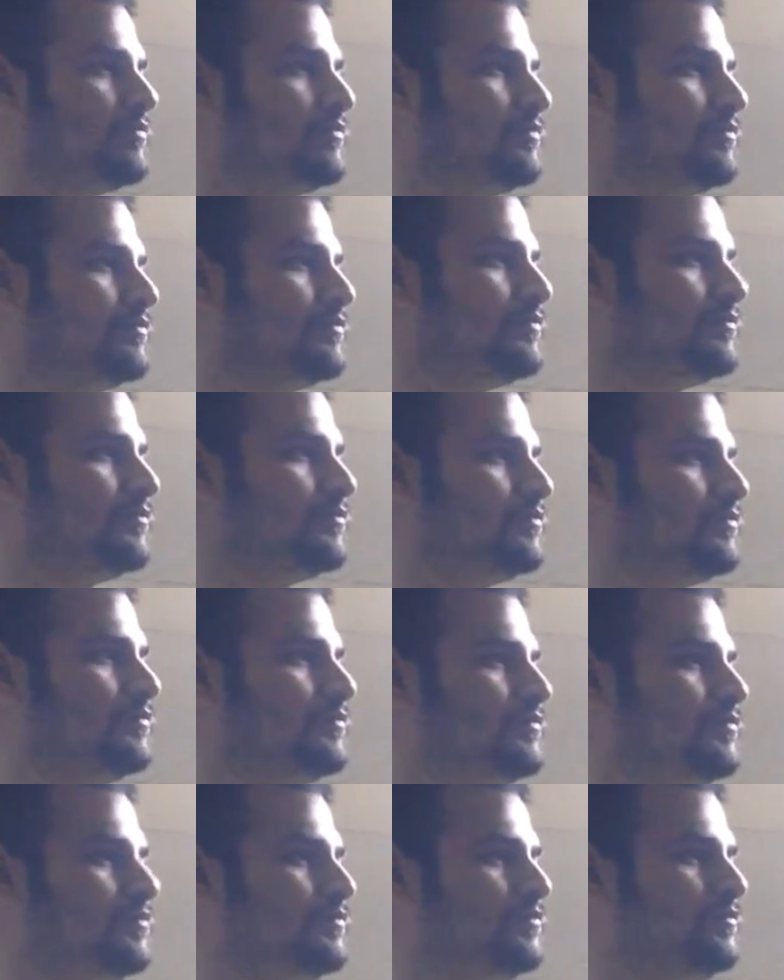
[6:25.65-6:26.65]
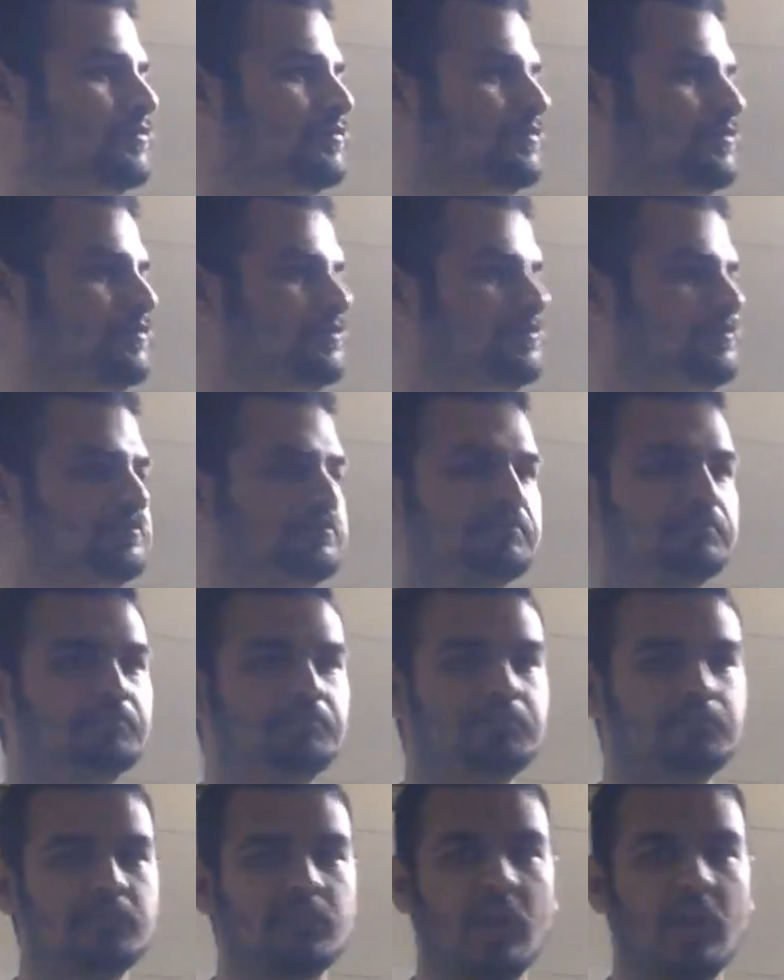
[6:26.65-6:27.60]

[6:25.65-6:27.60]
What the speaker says: Nothing is said.